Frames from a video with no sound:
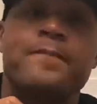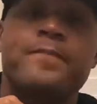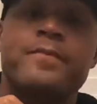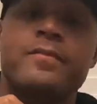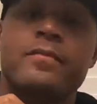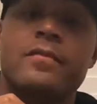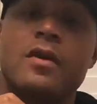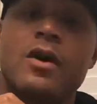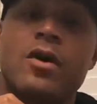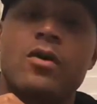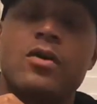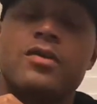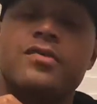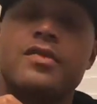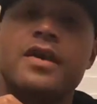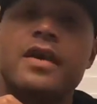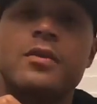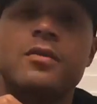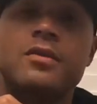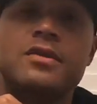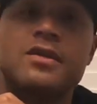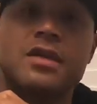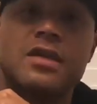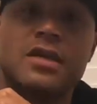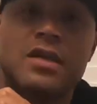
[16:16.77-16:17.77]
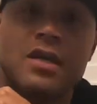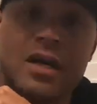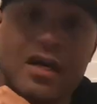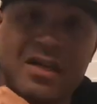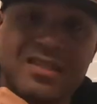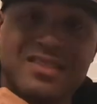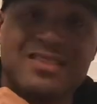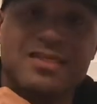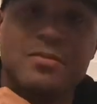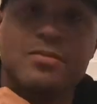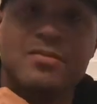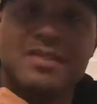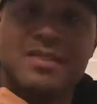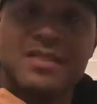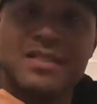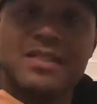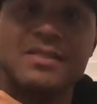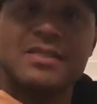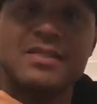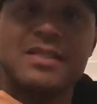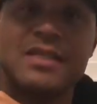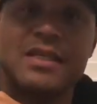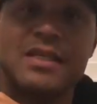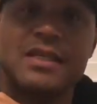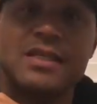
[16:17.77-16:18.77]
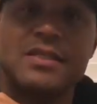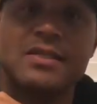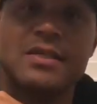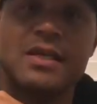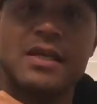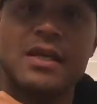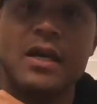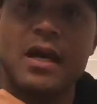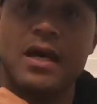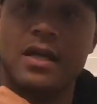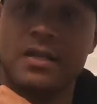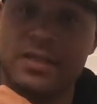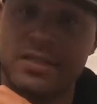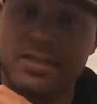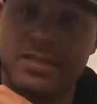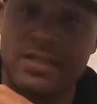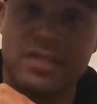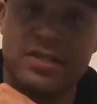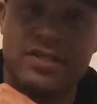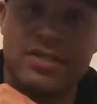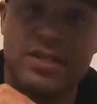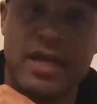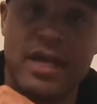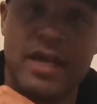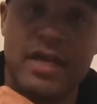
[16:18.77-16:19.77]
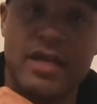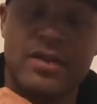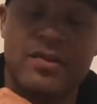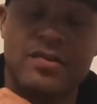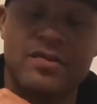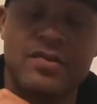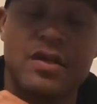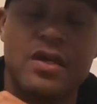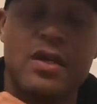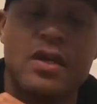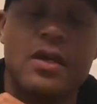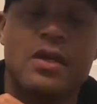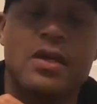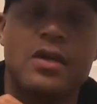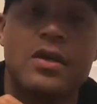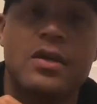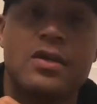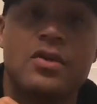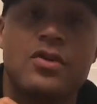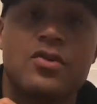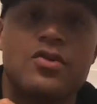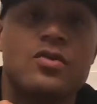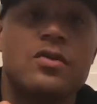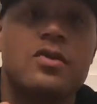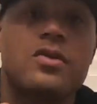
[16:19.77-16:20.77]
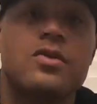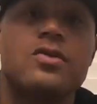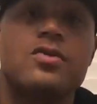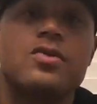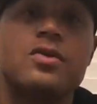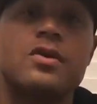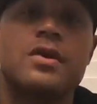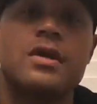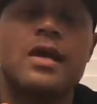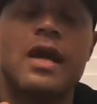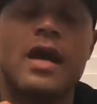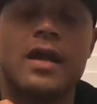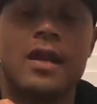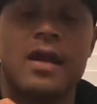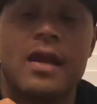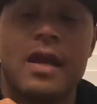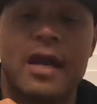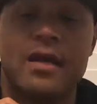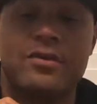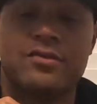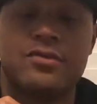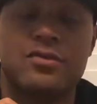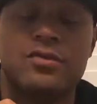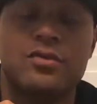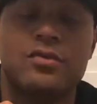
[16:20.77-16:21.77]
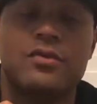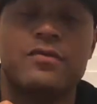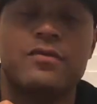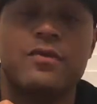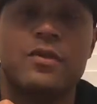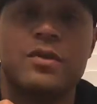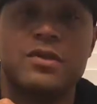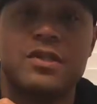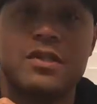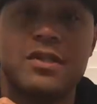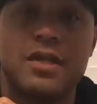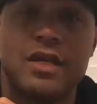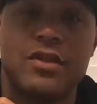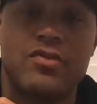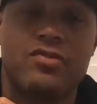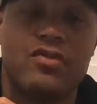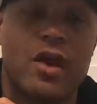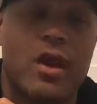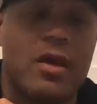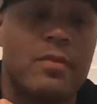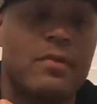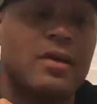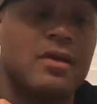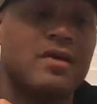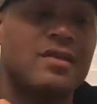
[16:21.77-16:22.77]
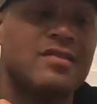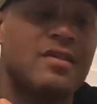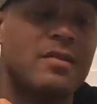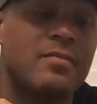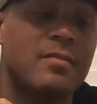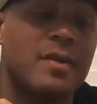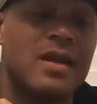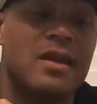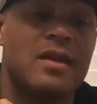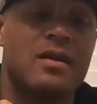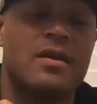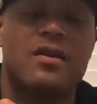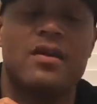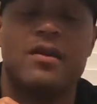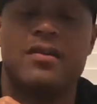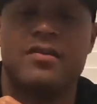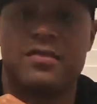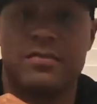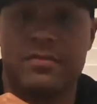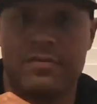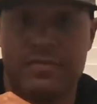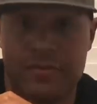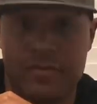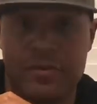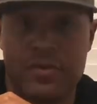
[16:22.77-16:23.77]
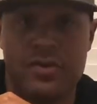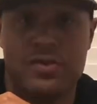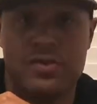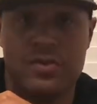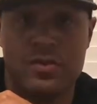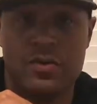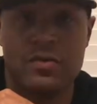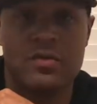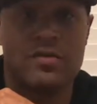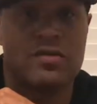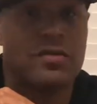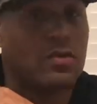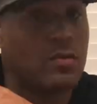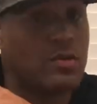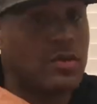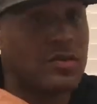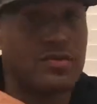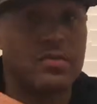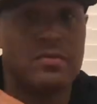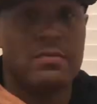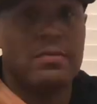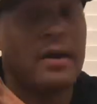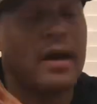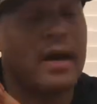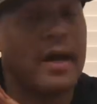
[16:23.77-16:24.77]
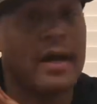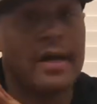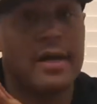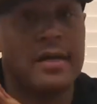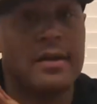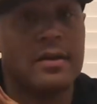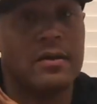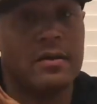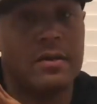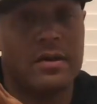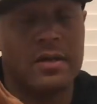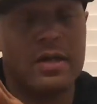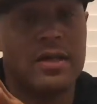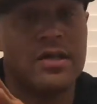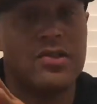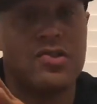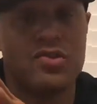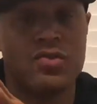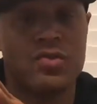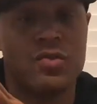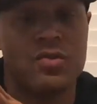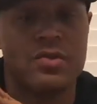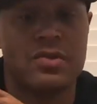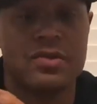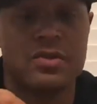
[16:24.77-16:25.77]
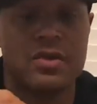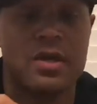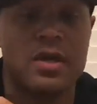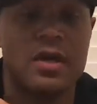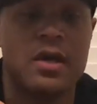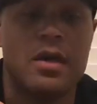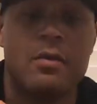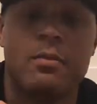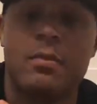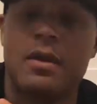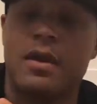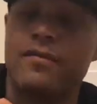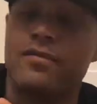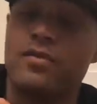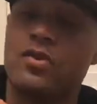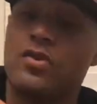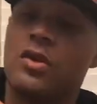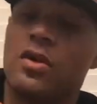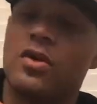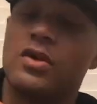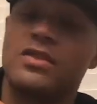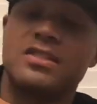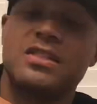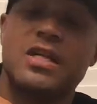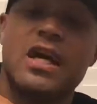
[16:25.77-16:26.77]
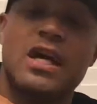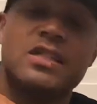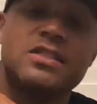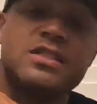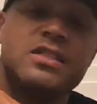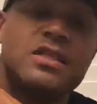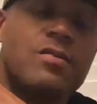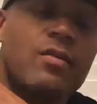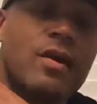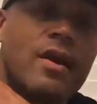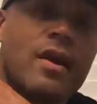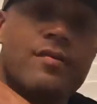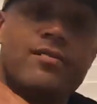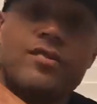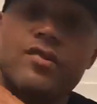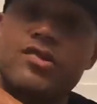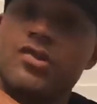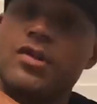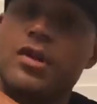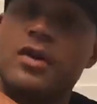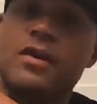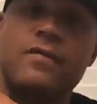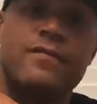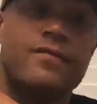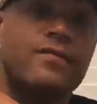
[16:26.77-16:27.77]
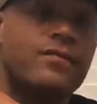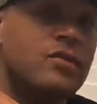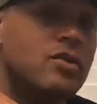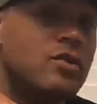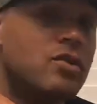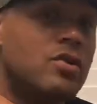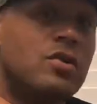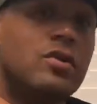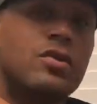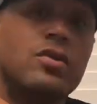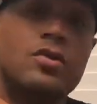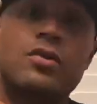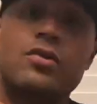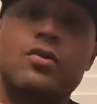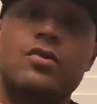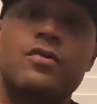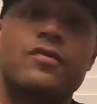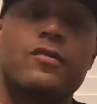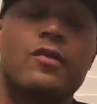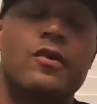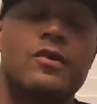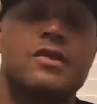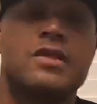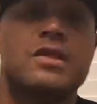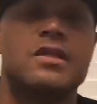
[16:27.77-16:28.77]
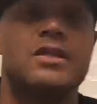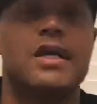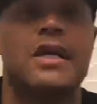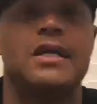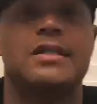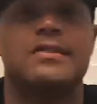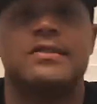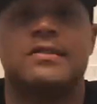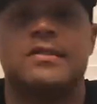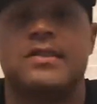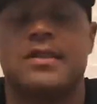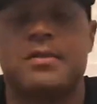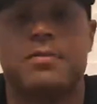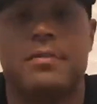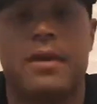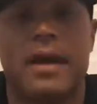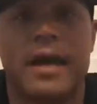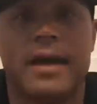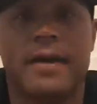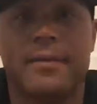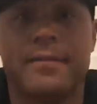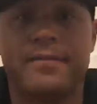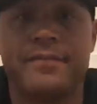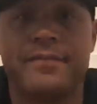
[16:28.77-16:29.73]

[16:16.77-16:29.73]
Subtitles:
The only thing with the custom seats is, unless they changed, you're not allowed to do the 14-day trial because they made it custom for you. So once you buy it, it's yours. But if you go a stock seat right off the shelf, you can do the 14 days and send it back.